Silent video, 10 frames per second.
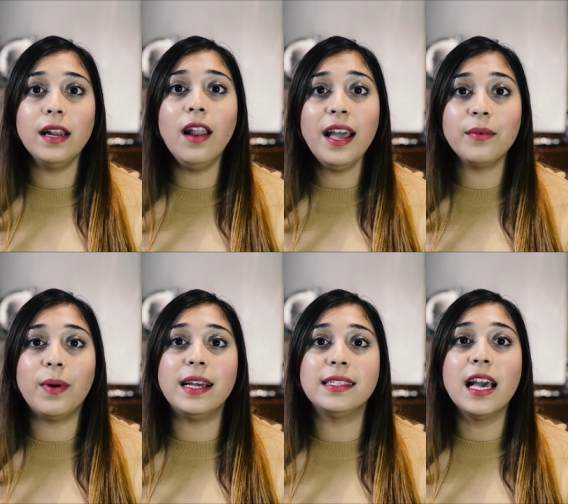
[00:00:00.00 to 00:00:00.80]

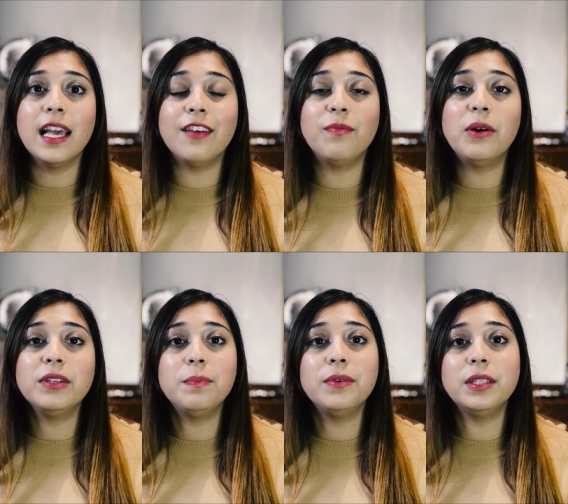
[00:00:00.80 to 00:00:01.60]
Likewise, if
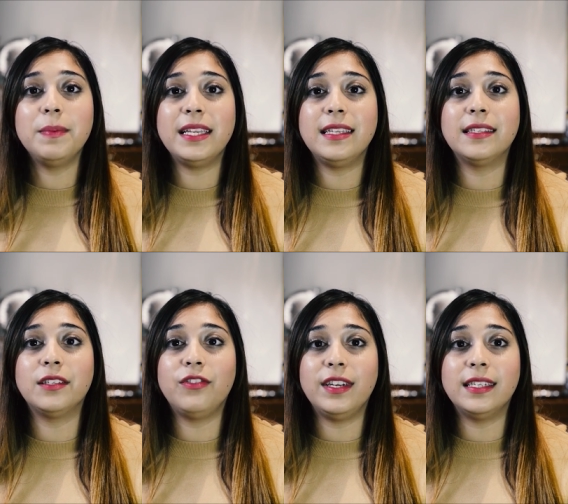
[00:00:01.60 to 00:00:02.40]
multiple species
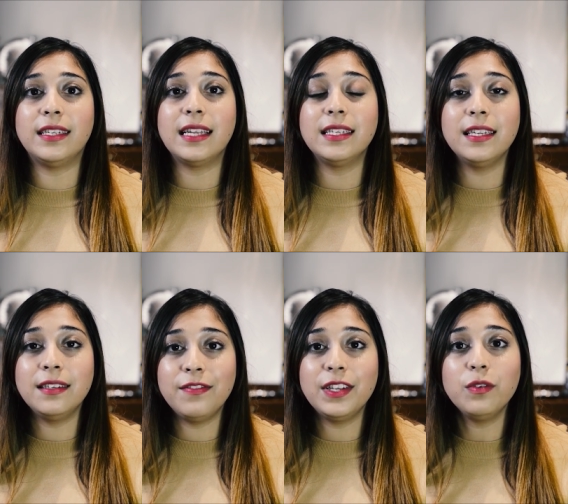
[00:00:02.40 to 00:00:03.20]
are treated at an
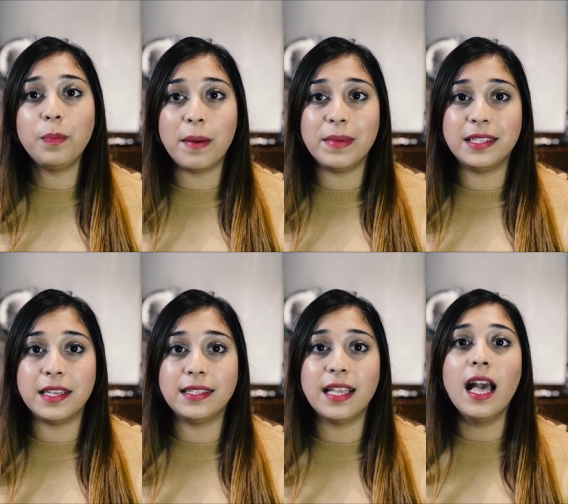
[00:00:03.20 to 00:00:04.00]
individual
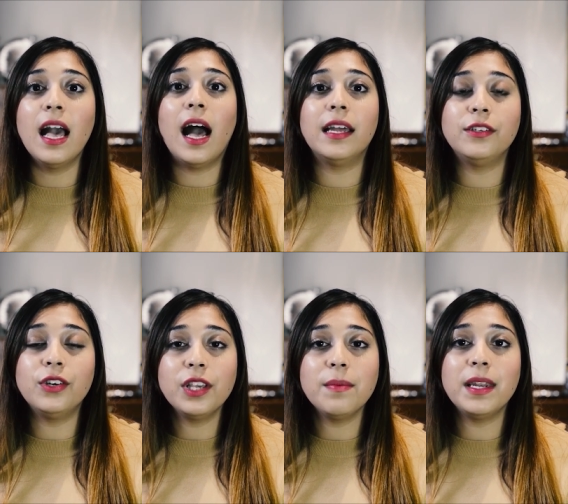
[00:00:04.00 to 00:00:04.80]
premises and a
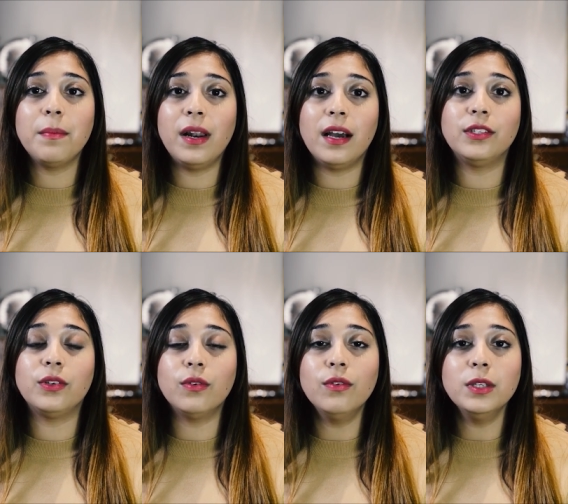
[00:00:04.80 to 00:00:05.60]
document applies
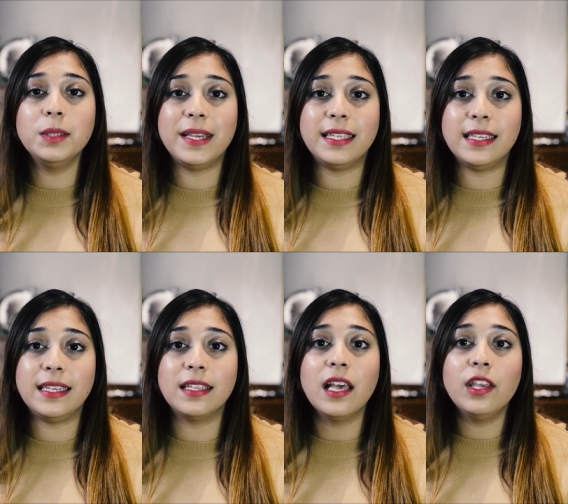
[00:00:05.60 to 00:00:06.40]
to all
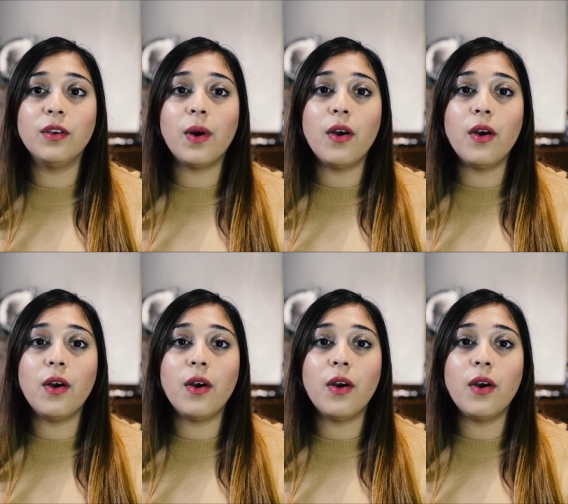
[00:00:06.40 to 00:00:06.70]
species, you will